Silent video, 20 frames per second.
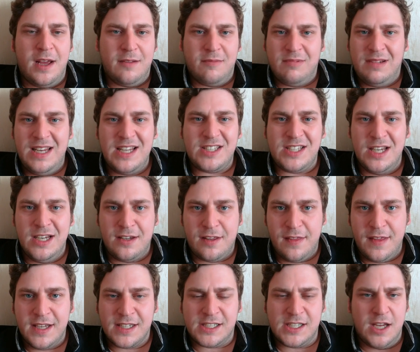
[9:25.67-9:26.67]
listening to
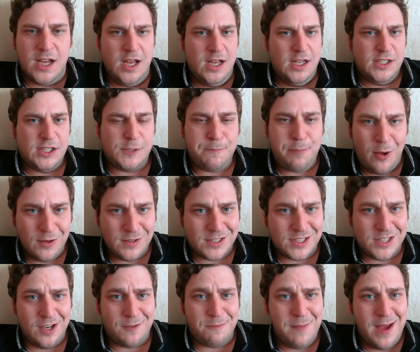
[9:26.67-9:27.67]
this
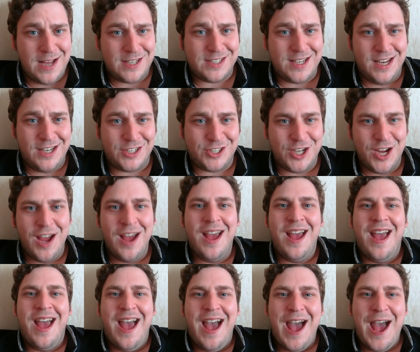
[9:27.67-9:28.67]
sponsored message.
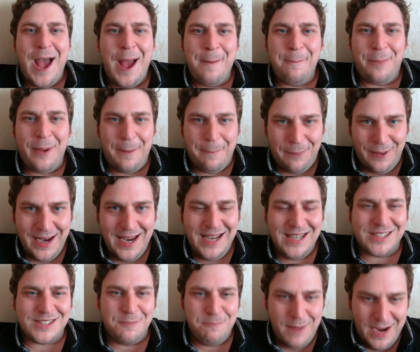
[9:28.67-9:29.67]
But
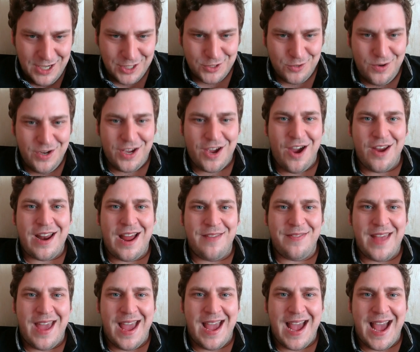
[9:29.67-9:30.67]
please make sure you go down
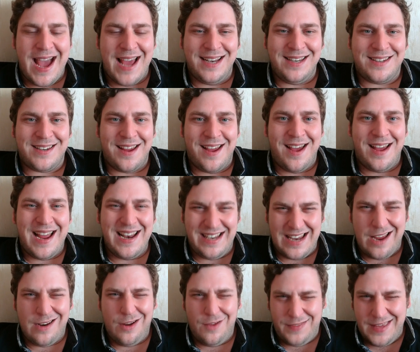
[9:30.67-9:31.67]
there and
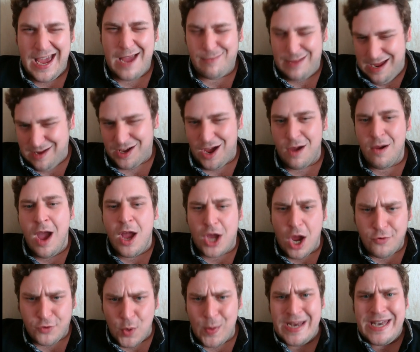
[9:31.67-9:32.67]
download the app. Yeah,
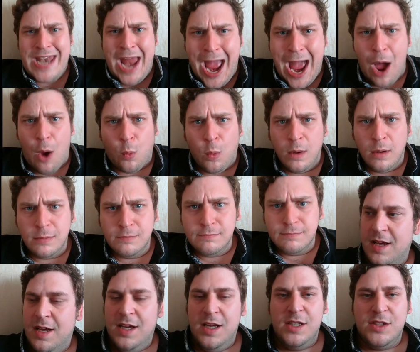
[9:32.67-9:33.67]
go do it now!
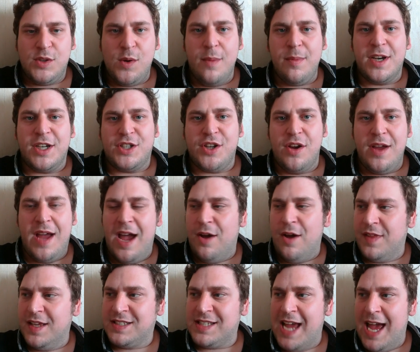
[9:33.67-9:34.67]
So I'm going to show you
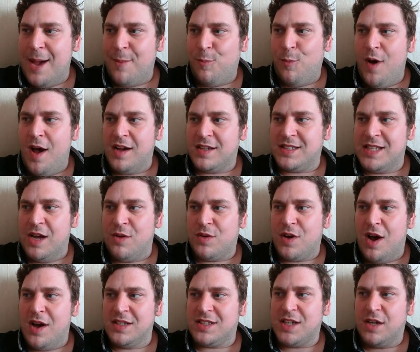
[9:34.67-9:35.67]
how this app works now,
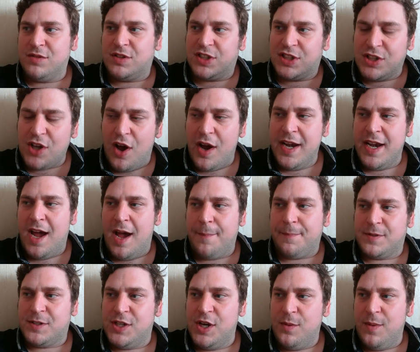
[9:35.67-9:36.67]
guys. So sign
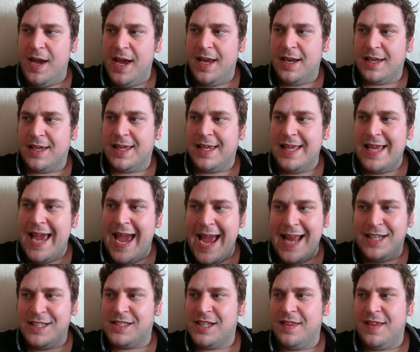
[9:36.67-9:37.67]
up to it,
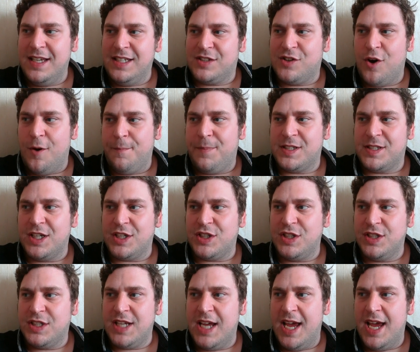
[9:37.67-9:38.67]
enter these
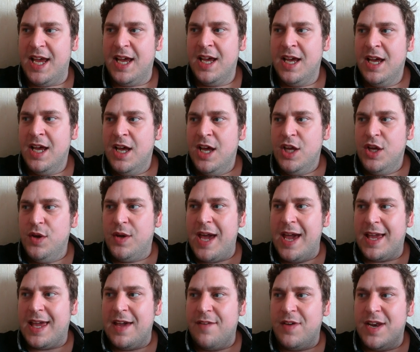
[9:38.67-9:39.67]
competitions here. You
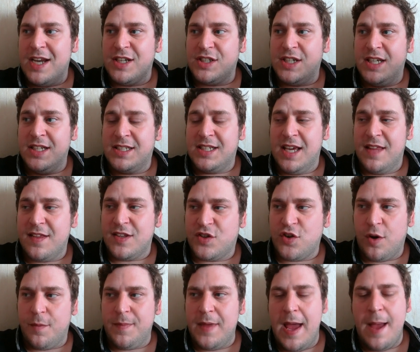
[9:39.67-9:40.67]
get given, as you can see at the
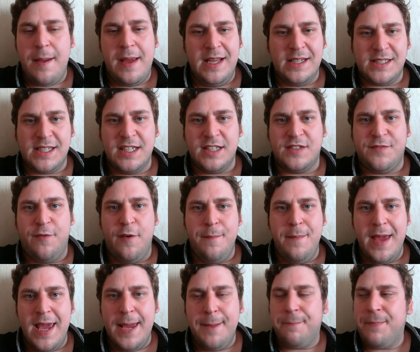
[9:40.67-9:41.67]
top there, it says, for
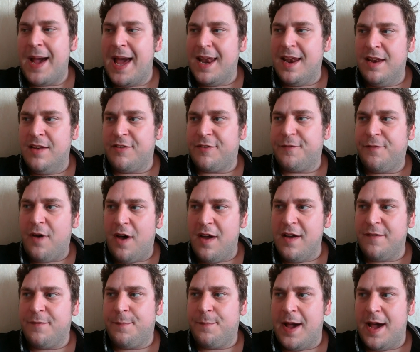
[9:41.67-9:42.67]
me, balance
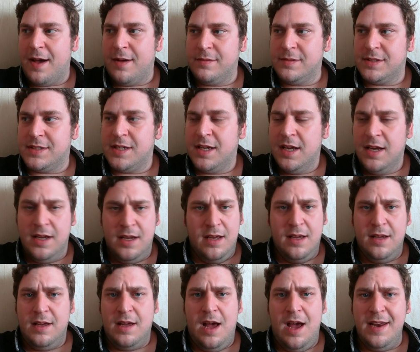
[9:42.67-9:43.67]
£5.
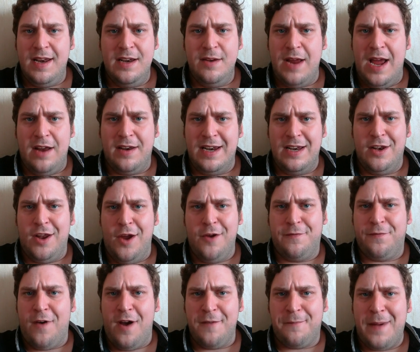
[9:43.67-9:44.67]
I didn't load
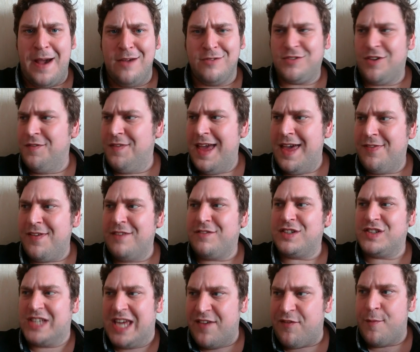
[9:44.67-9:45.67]
£5 on there. They've
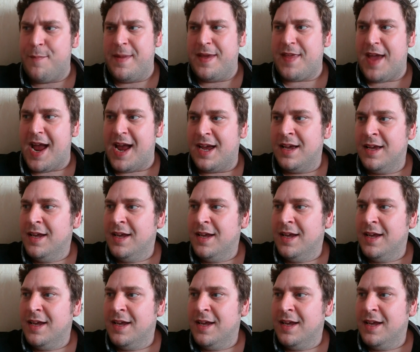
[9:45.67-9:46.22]
just given me that.